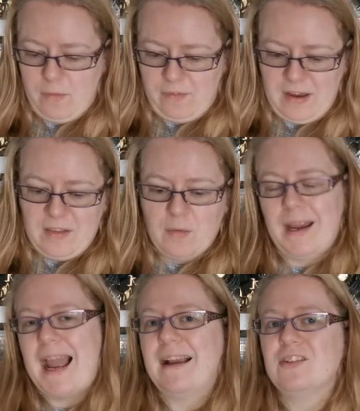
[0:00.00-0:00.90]
see the
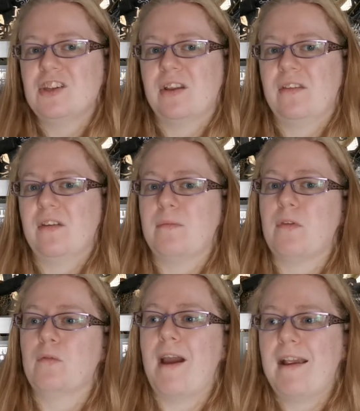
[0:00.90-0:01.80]
reactions of
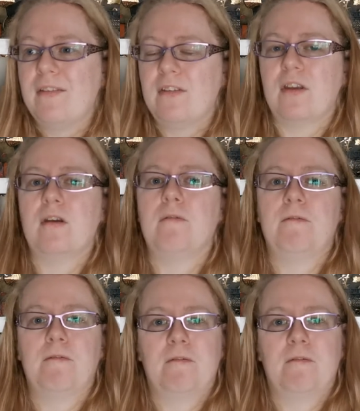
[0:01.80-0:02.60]
the rest of